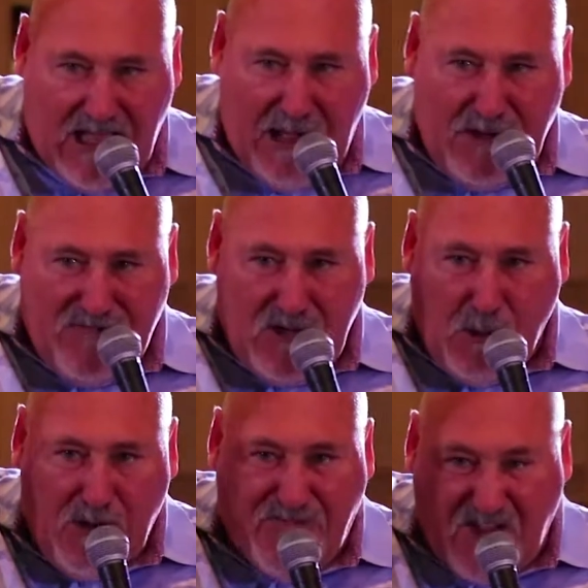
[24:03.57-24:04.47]
How many of you know
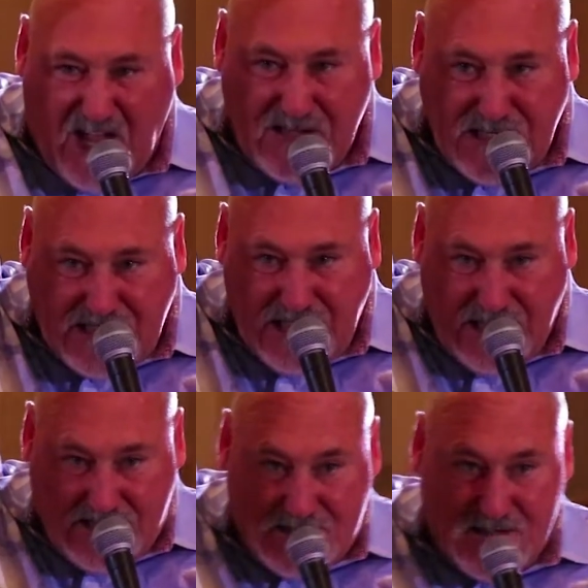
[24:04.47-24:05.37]
what fecundity
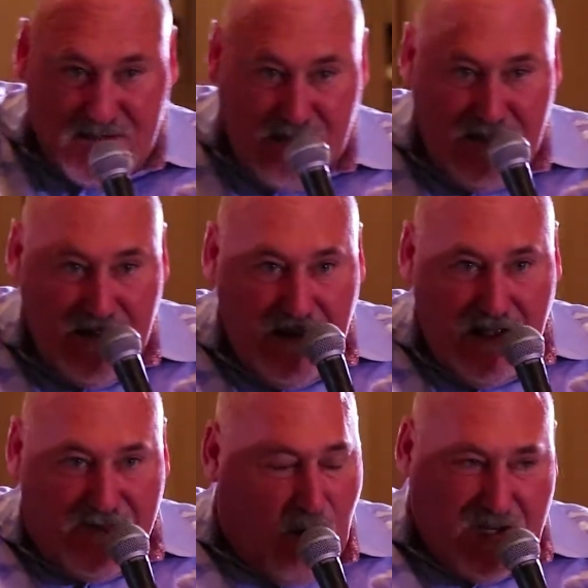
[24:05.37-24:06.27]
is?
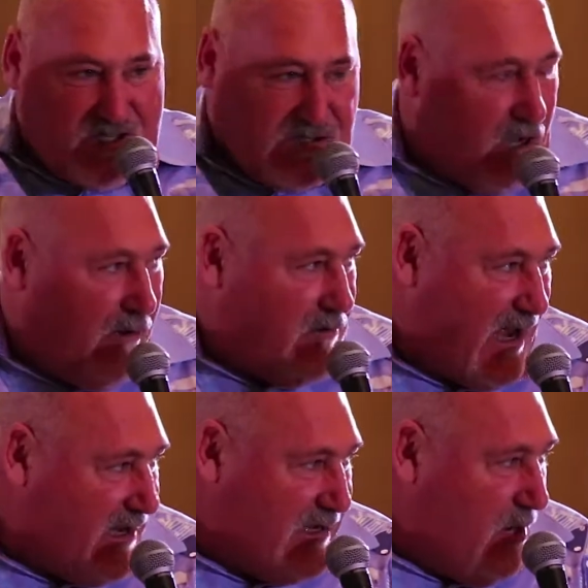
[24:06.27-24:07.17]
Of course you don't.
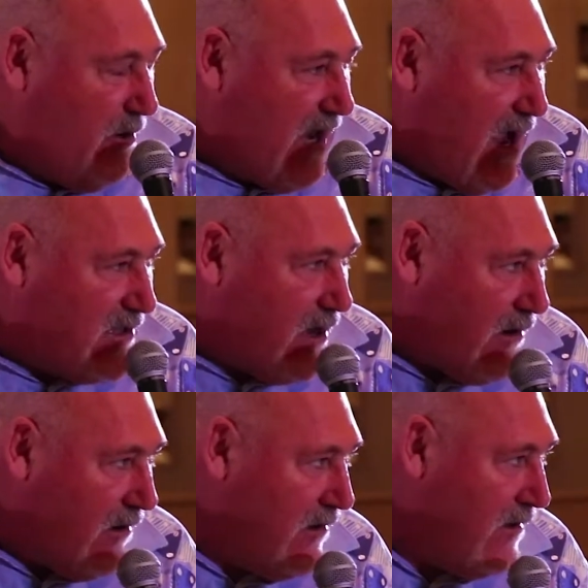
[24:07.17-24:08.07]
I didn't know it
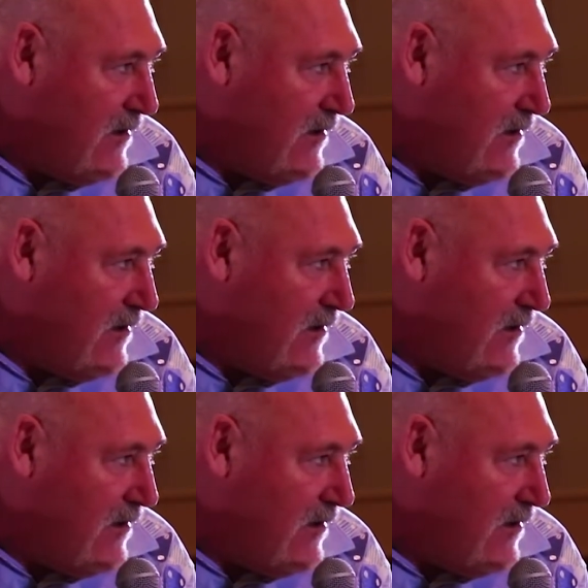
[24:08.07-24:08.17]
either.